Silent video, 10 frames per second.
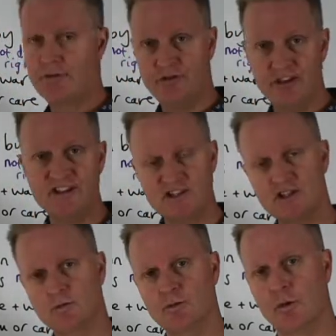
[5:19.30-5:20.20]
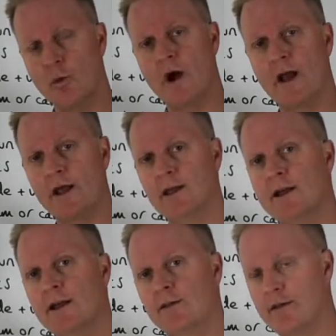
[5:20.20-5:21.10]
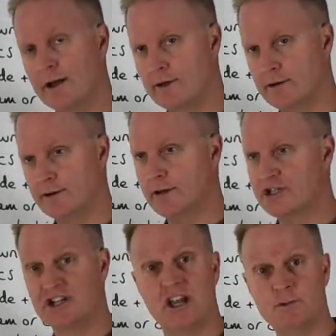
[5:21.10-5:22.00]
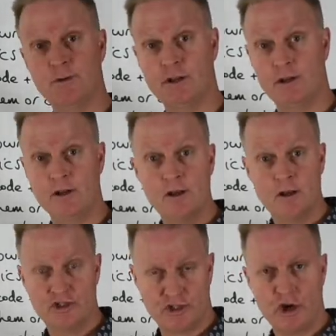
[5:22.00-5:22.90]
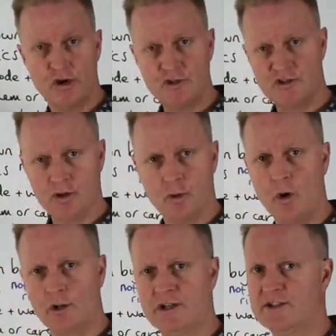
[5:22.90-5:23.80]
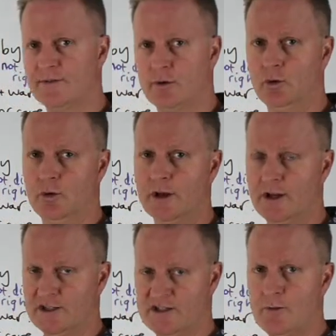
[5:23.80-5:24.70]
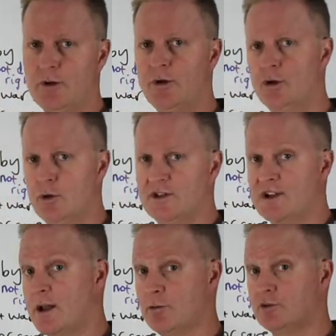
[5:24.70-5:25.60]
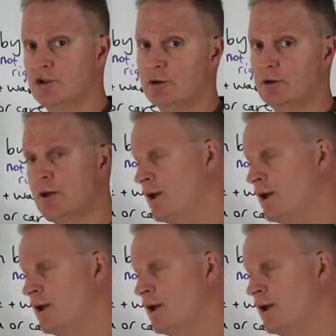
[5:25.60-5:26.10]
this is the way that Shakespeare shows the qualities of a good leader. Someone who is able to,